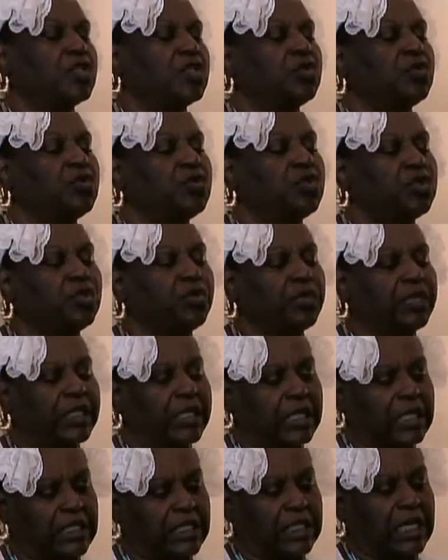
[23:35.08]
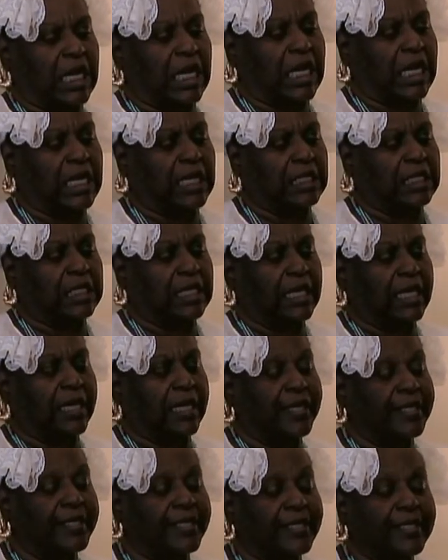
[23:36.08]
to do the etas.
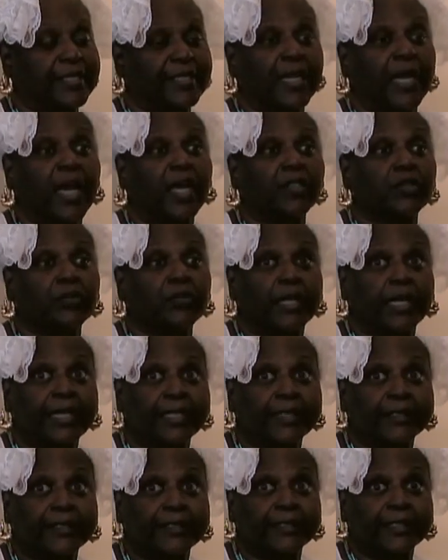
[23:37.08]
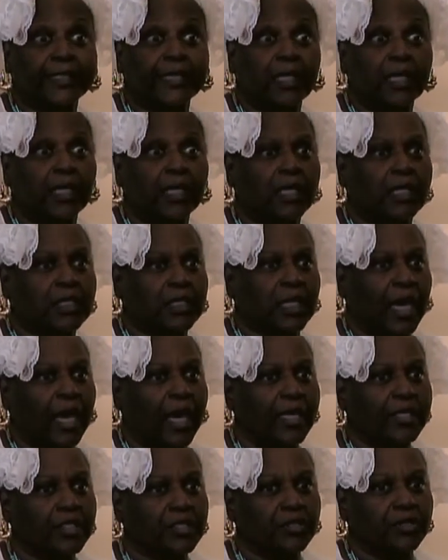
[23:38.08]
His etas were excellent because
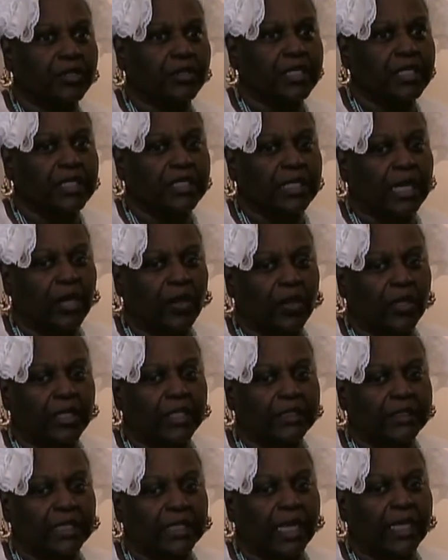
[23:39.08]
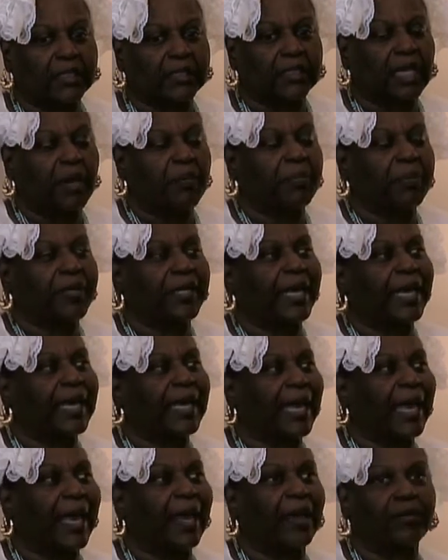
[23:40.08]
I saw his etas uh,
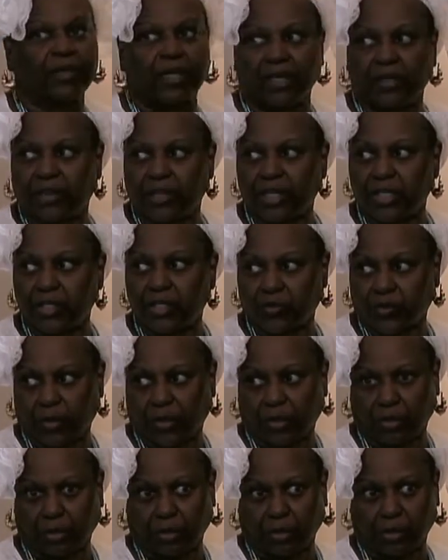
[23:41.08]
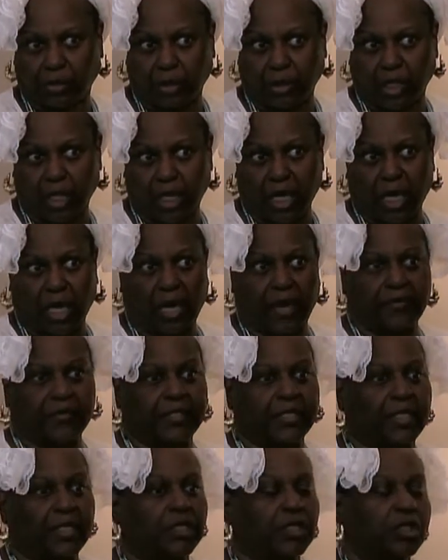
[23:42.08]
play out in this world. I've
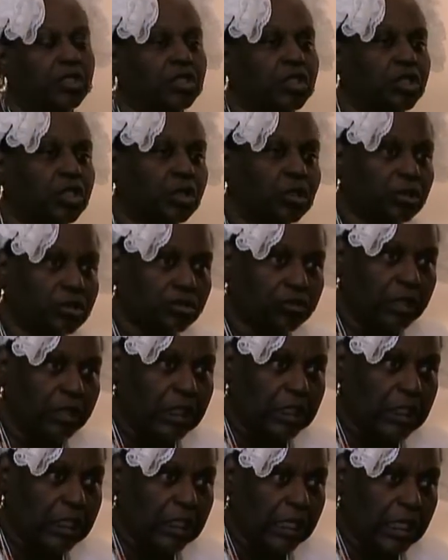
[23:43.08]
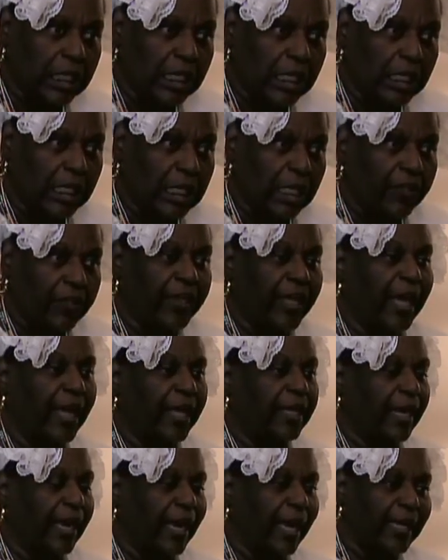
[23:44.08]
seen the children
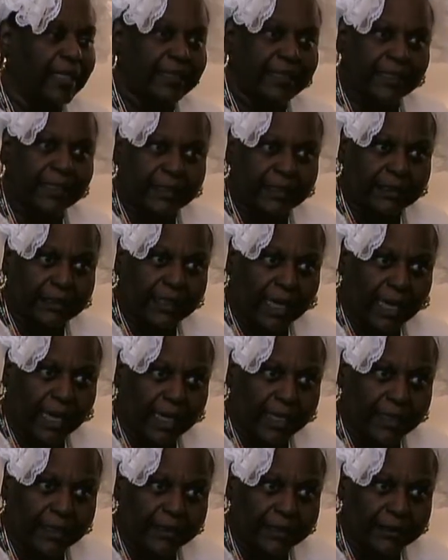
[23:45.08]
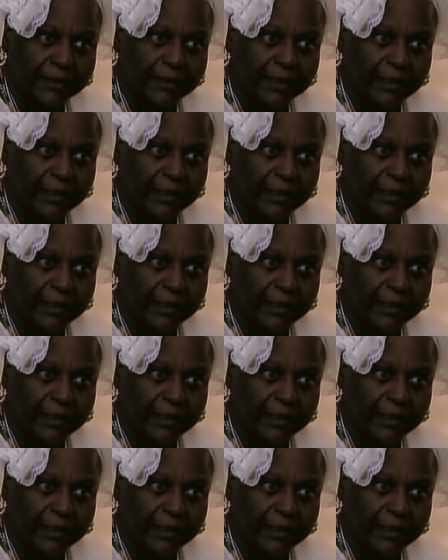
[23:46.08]
that had the etas,